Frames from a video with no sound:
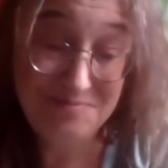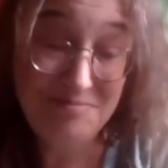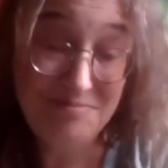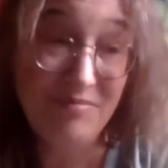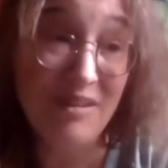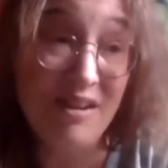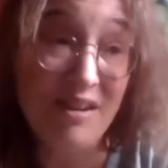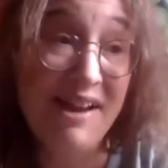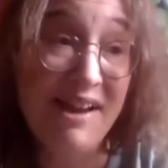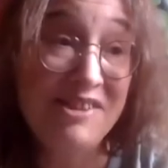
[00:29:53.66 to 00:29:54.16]

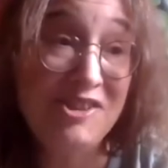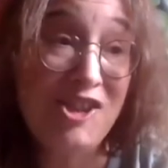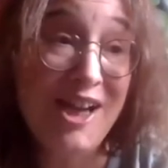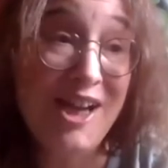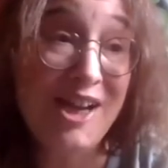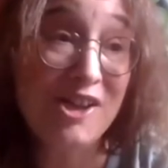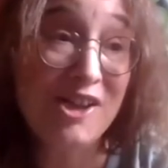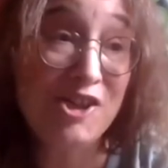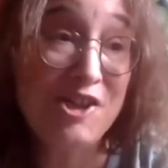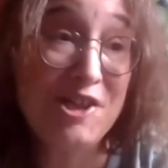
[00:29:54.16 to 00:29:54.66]
And she
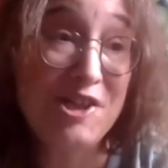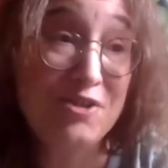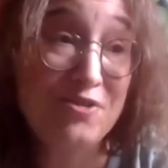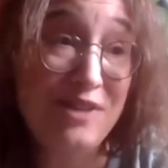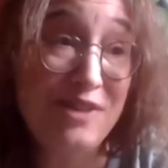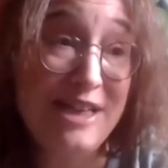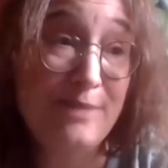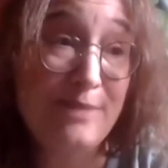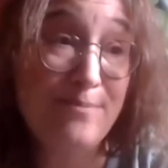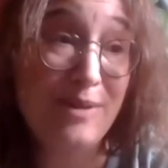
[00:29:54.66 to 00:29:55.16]
actually
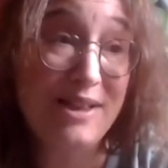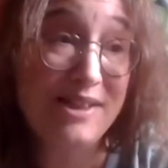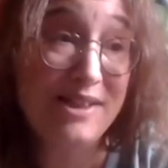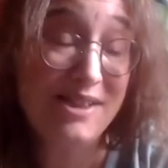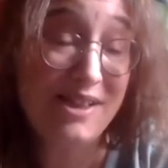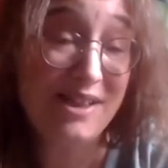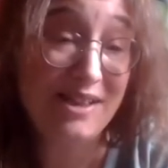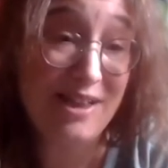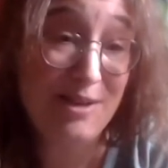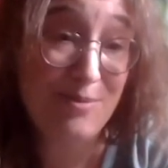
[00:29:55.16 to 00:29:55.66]
agreed
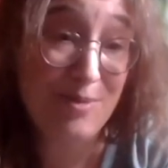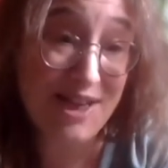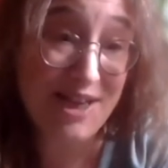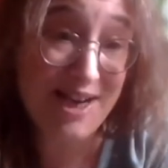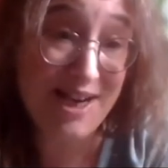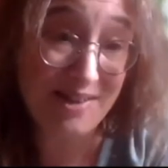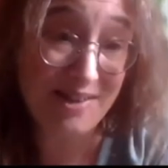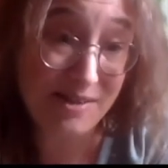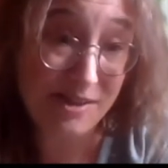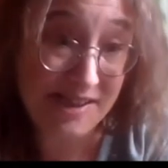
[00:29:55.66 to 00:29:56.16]
politically with
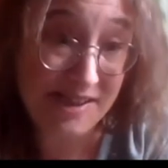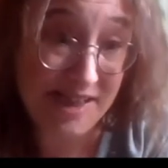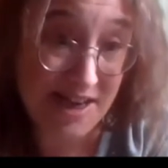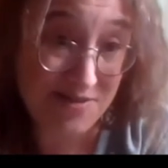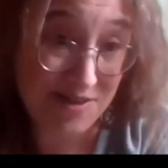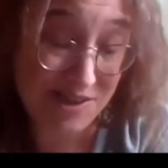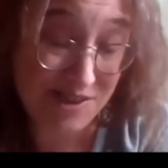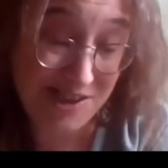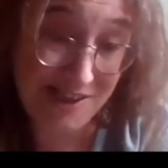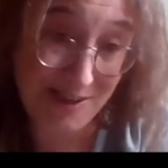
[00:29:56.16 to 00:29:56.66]
Anne, and
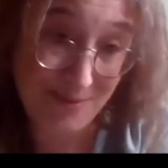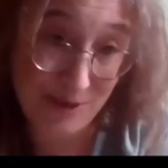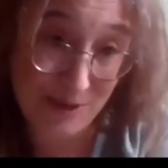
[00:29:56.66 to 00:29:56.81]
Sarah didn't,